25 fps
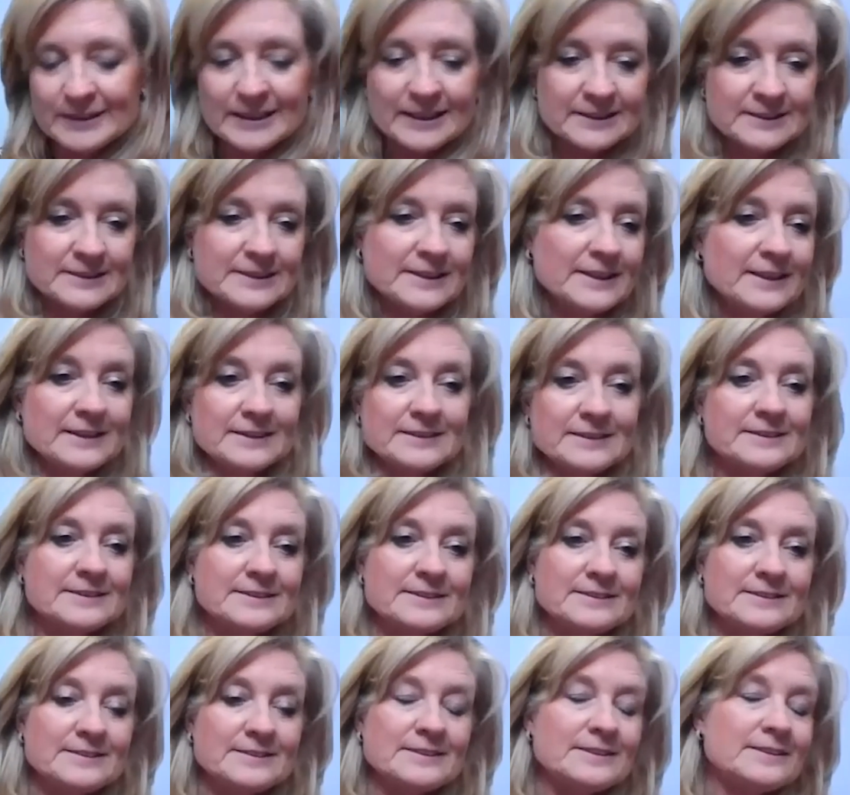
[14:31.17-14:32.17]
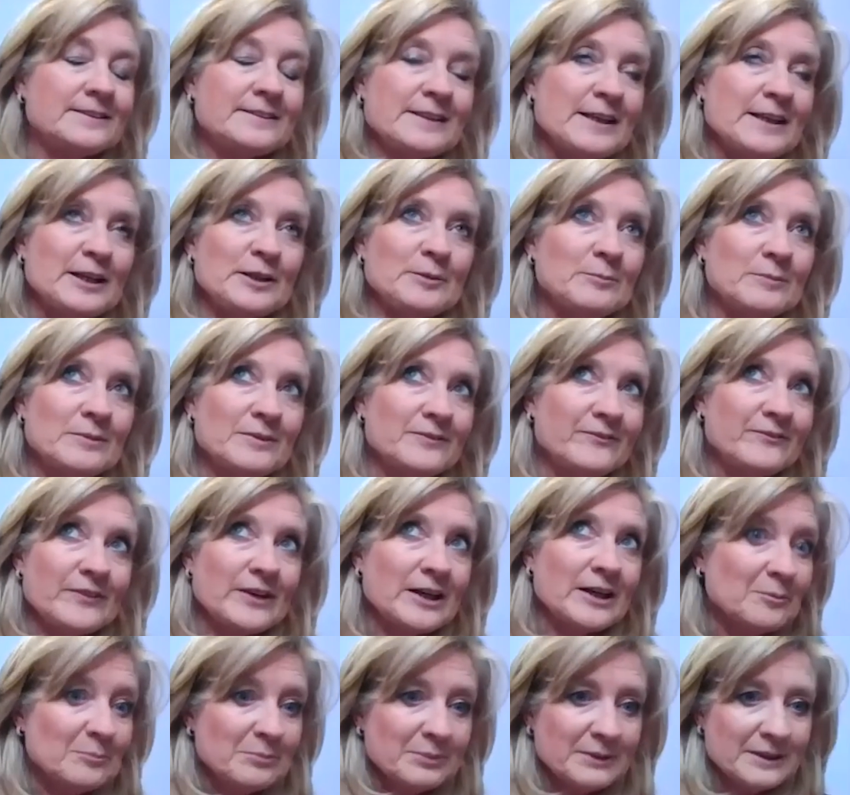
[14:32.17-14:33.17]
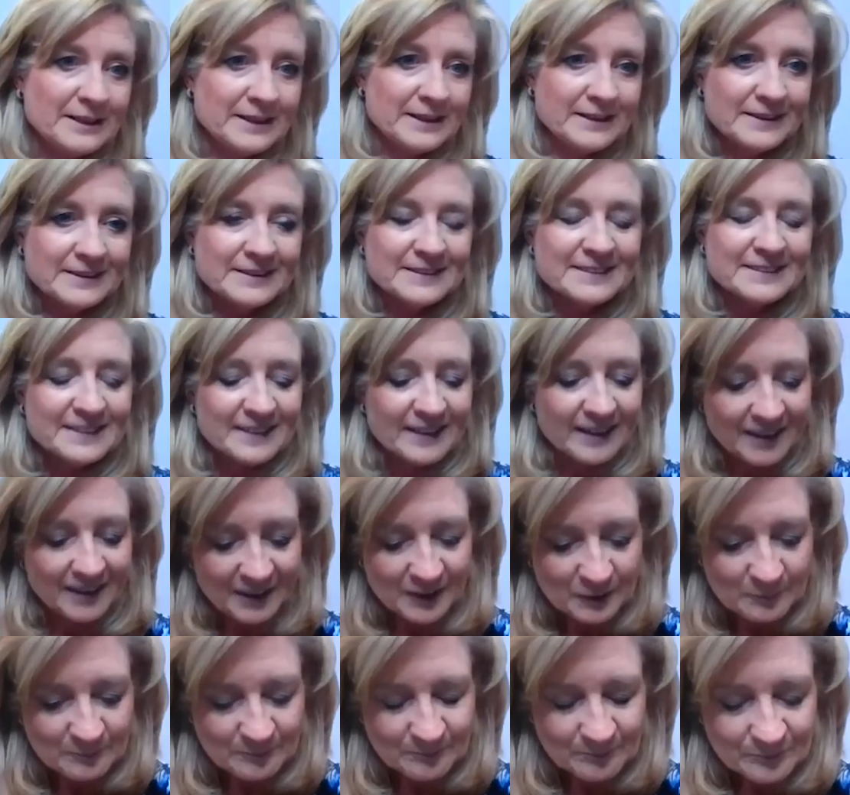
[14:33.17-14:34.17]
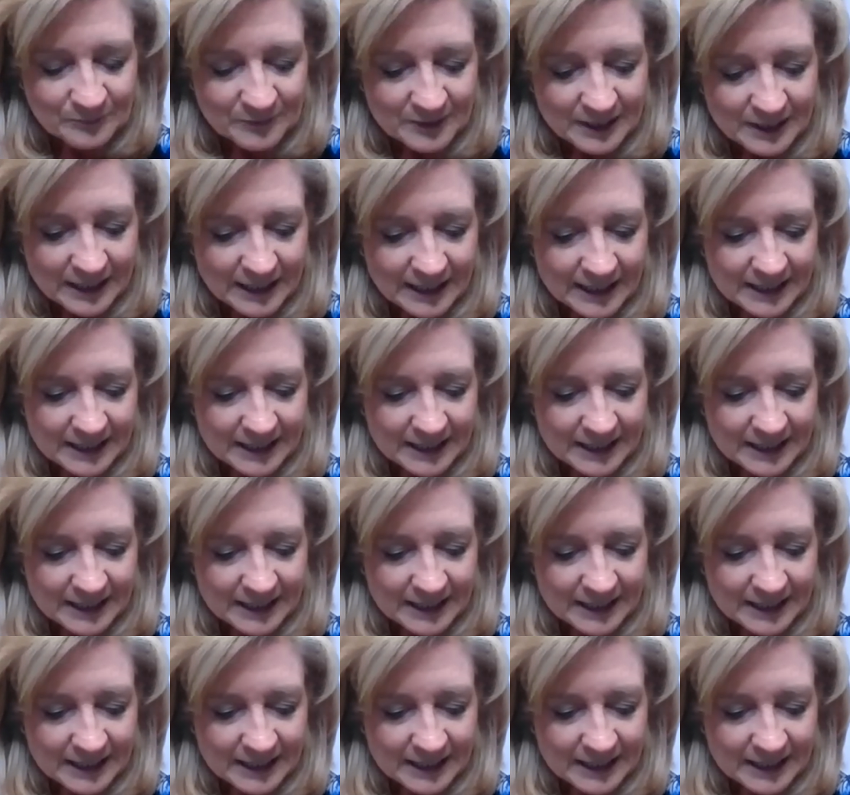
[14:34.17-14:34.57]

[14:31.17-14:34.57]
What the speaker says: That is the name of the company. And